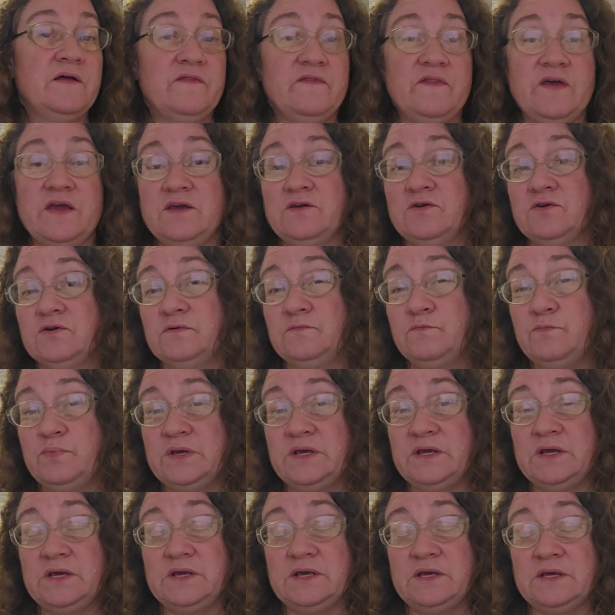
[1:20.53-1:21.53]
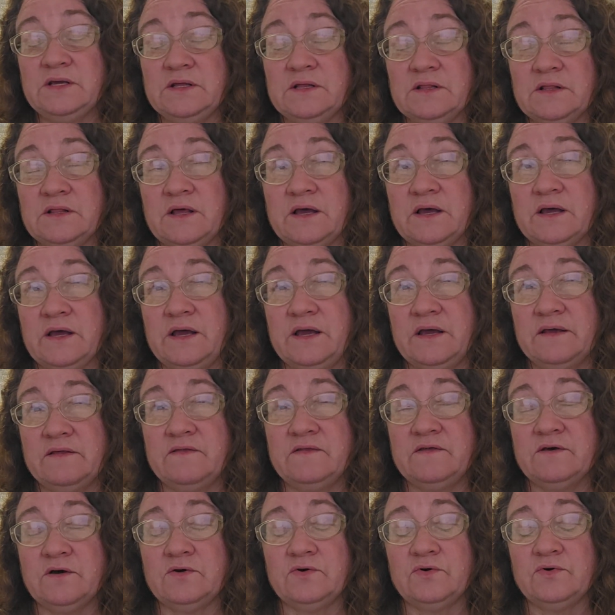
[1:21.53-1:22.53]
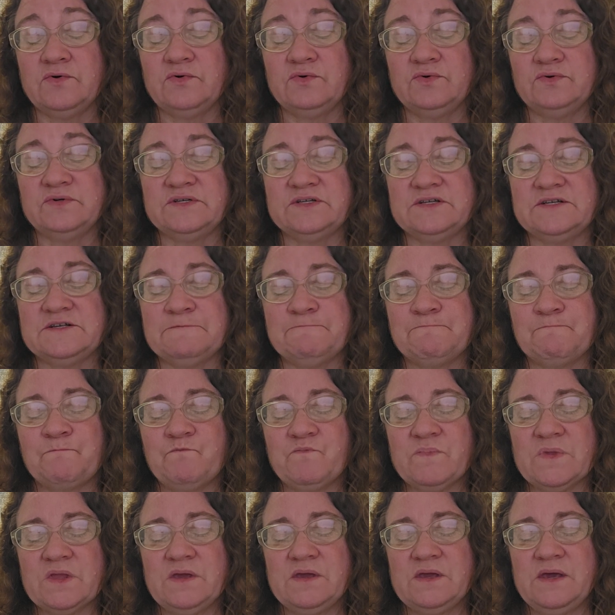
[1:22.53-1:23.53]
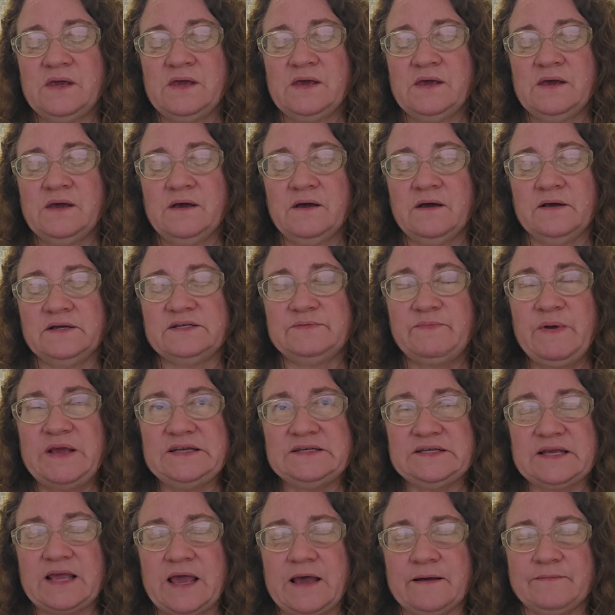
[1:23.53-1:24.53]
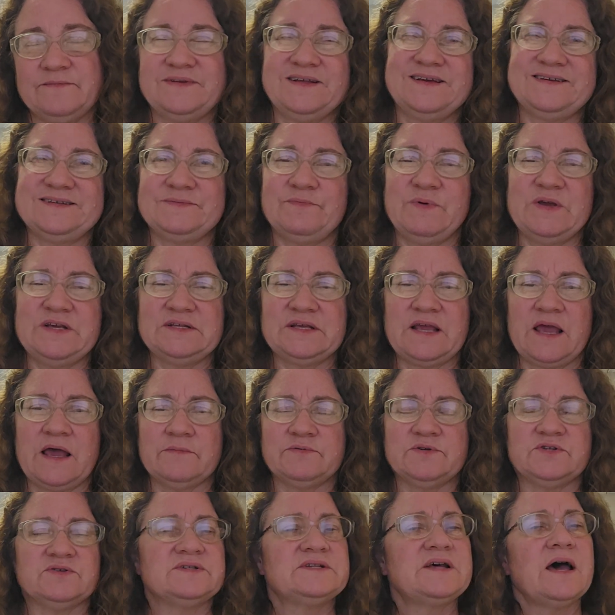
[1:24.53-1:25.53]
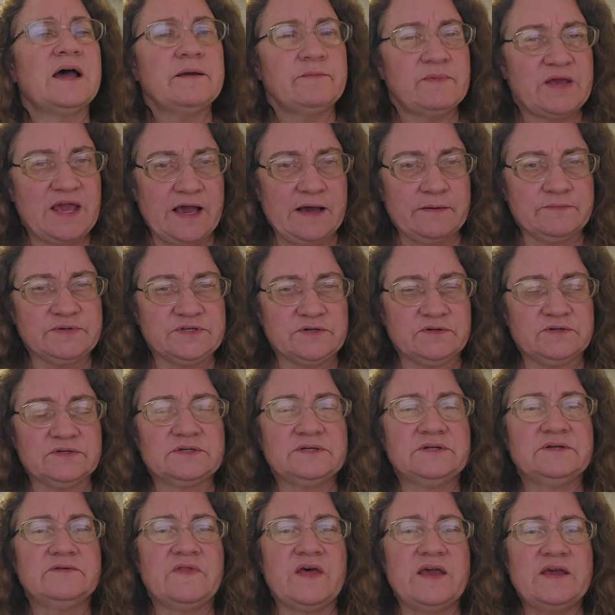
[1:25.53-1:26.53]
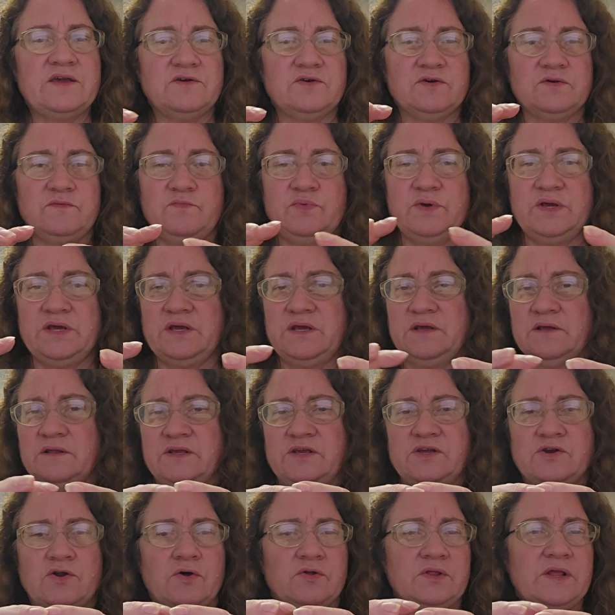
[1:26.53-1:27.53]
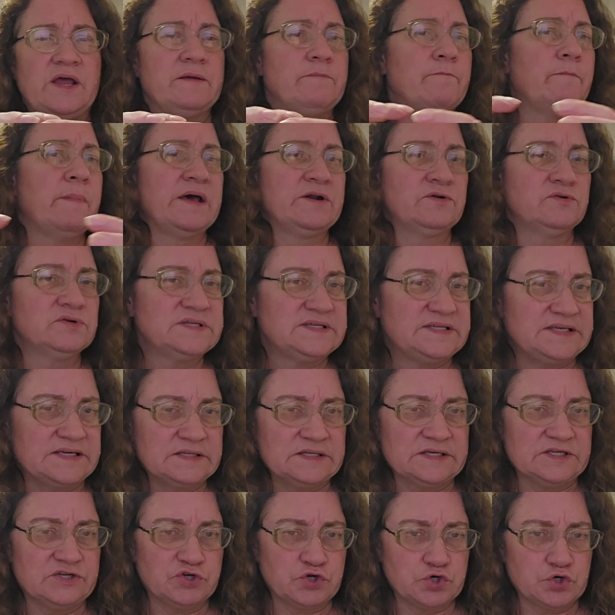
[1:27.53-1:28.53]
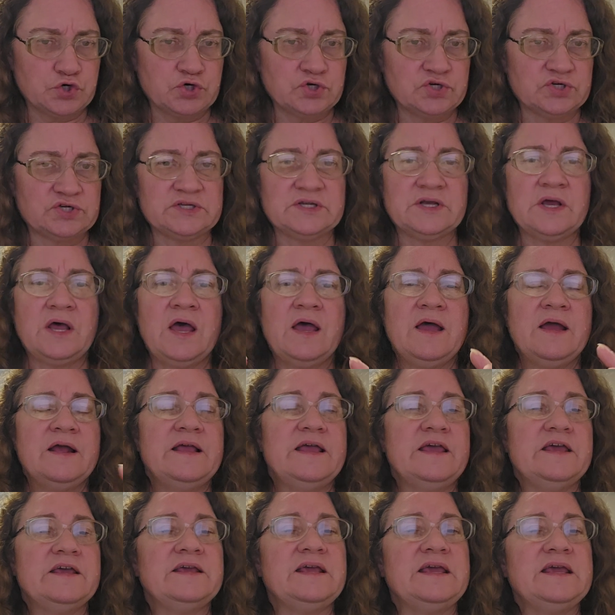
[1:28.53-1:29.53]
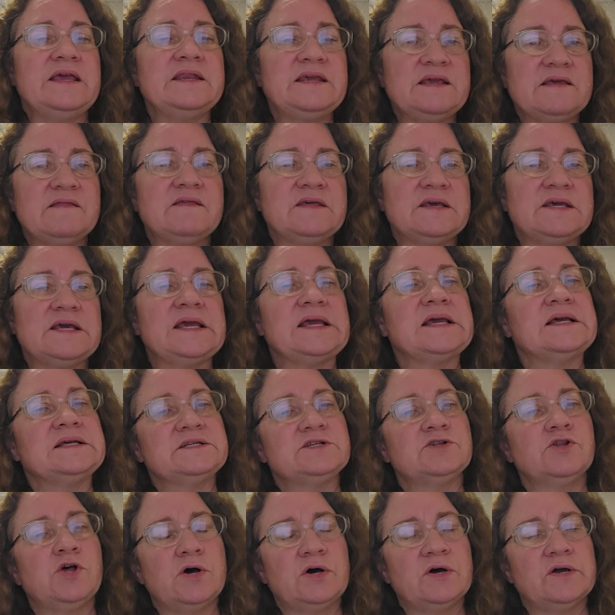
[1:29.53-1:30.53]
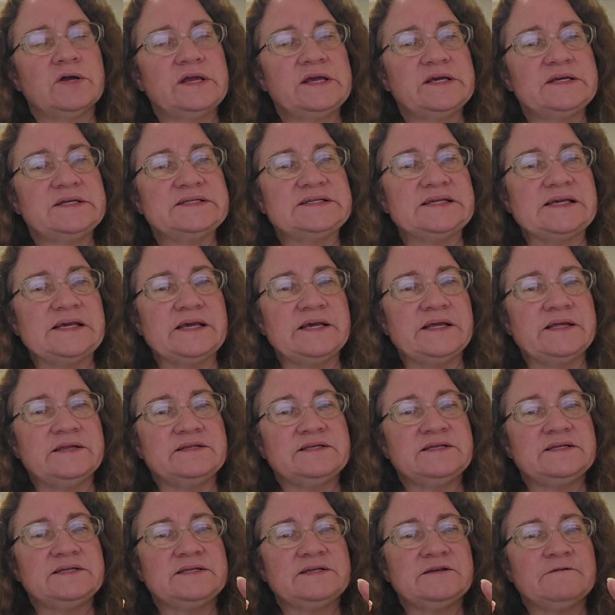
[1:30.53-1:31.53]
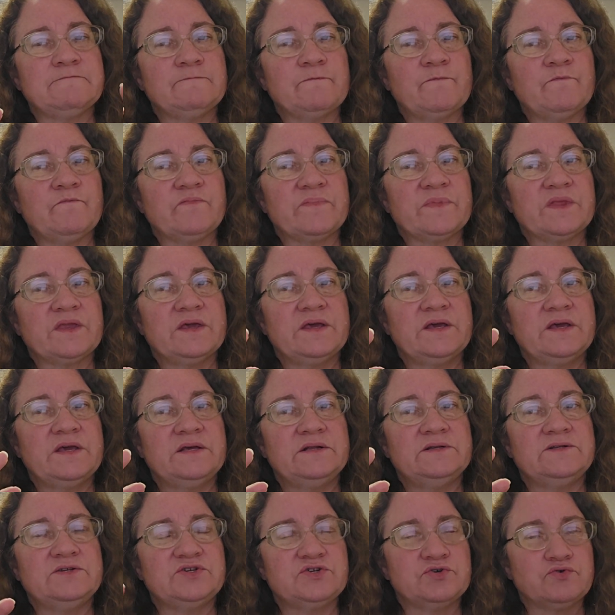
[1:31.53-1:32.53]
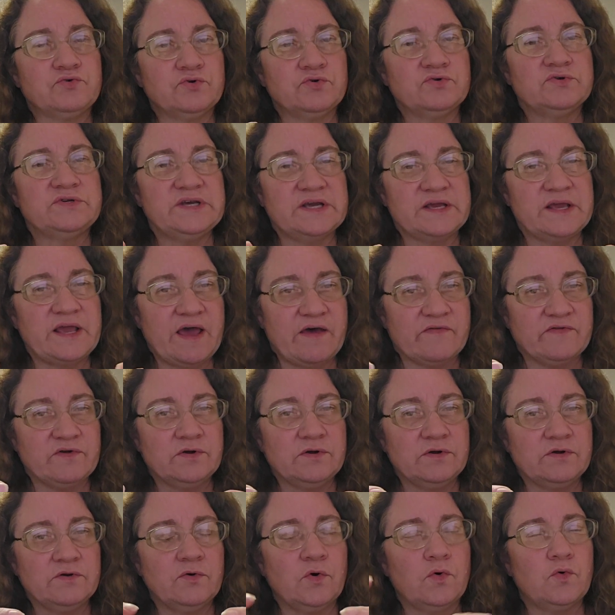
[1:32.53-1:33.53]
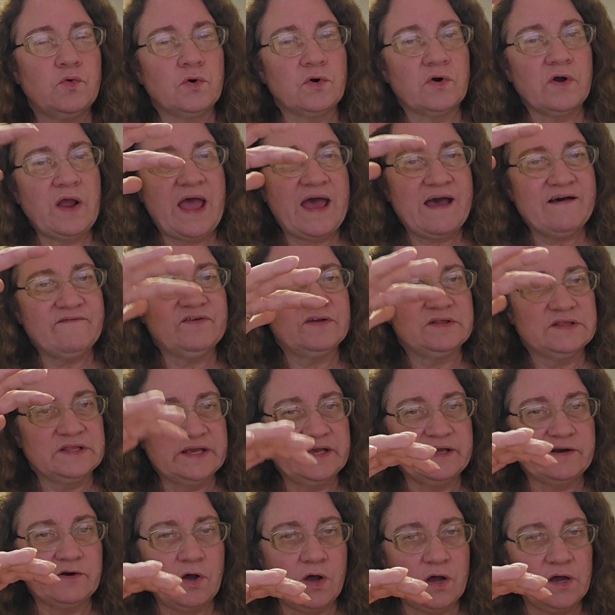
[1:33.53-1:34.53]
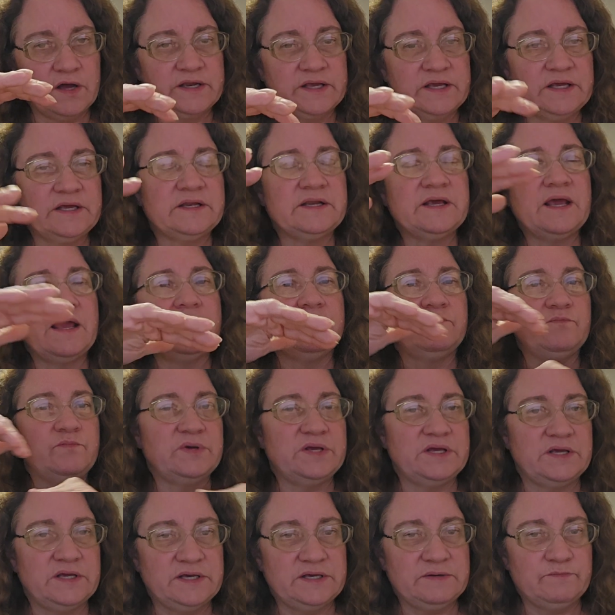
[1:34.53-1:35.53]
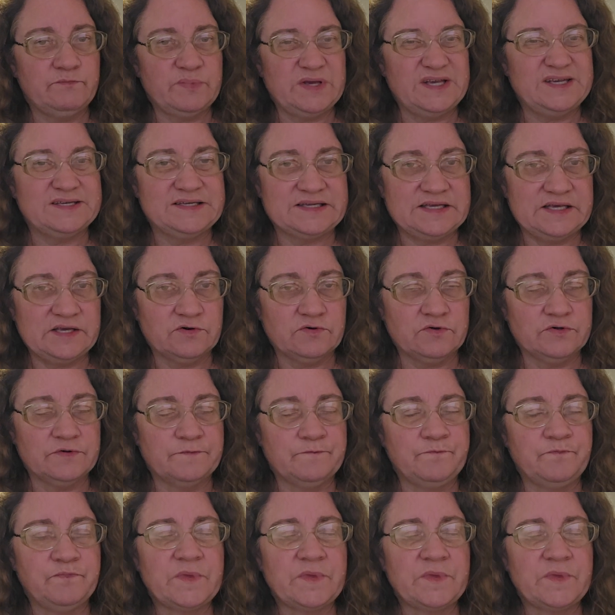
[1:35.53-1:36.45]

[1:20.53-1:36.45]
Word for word: They could be like those space cap, not space capsules, time capsules. They could be, you know, like metal cylinders. It, anything as long as it's can screw together or have a lid on it and be, be sealed.